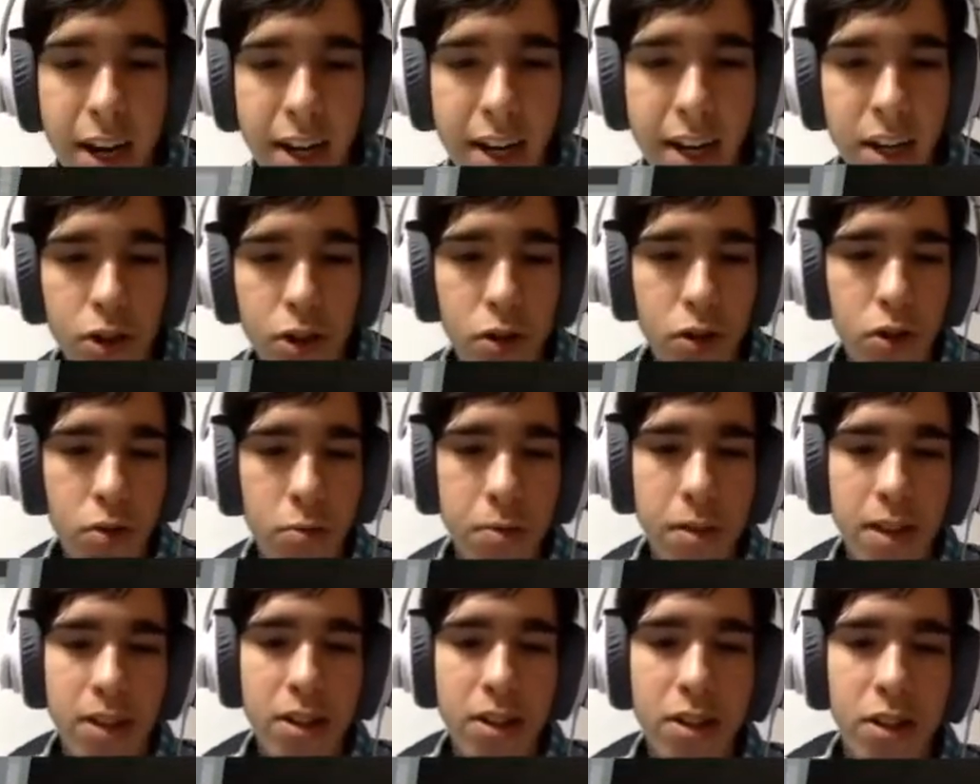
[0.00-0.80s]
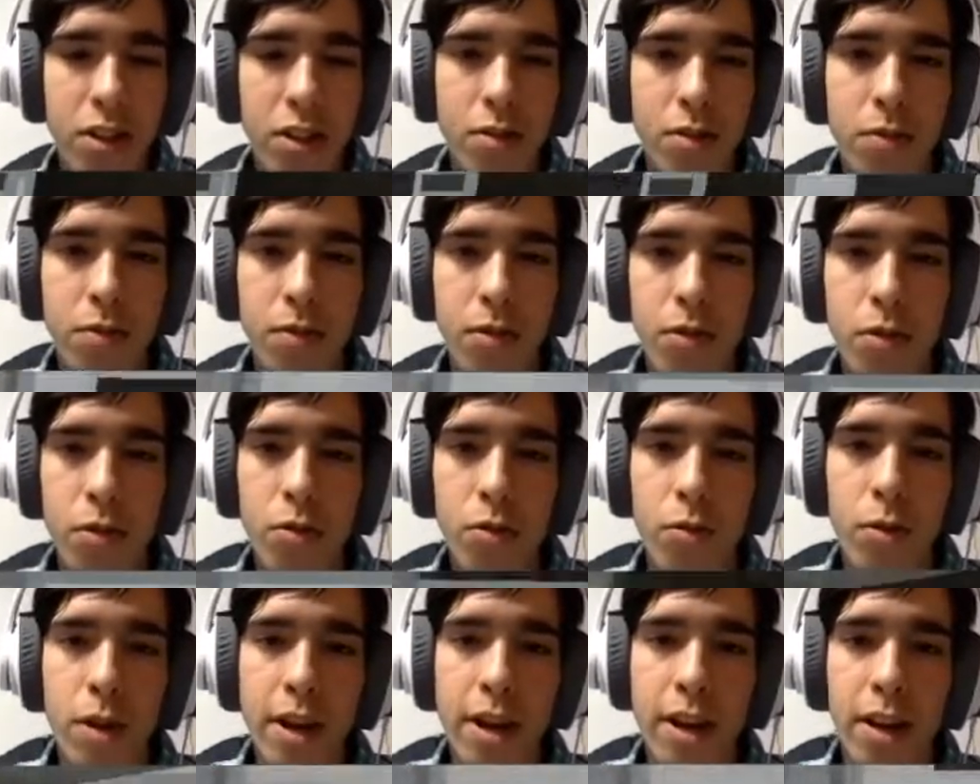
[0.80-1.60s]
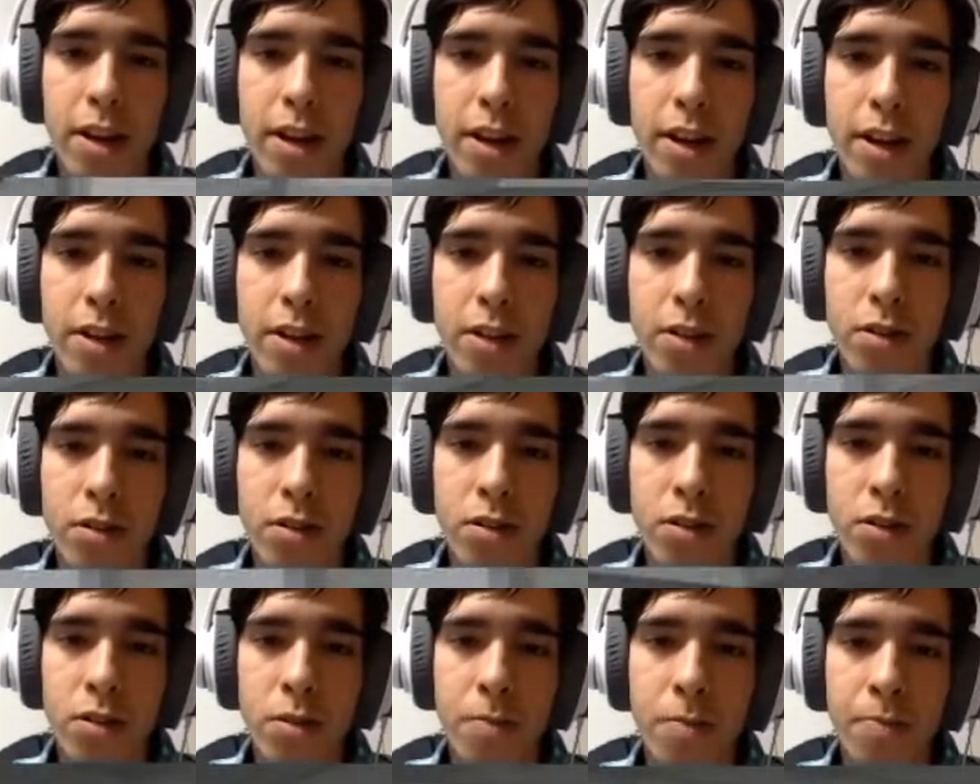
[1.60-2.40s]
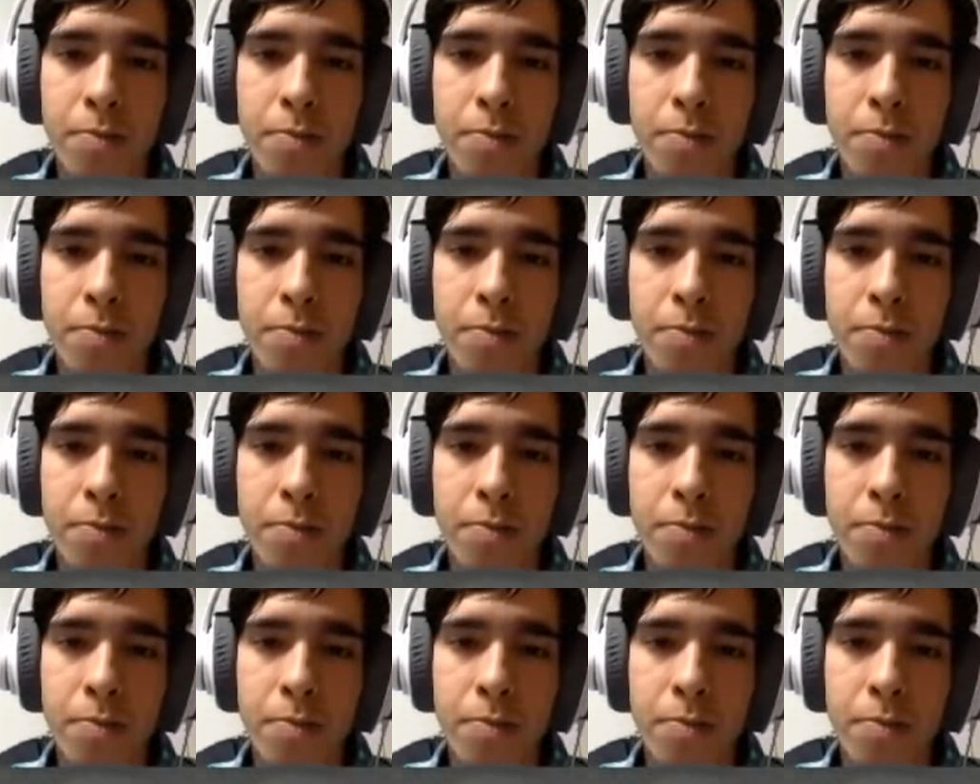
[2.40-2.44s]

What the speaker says: need you to place these fluid regulators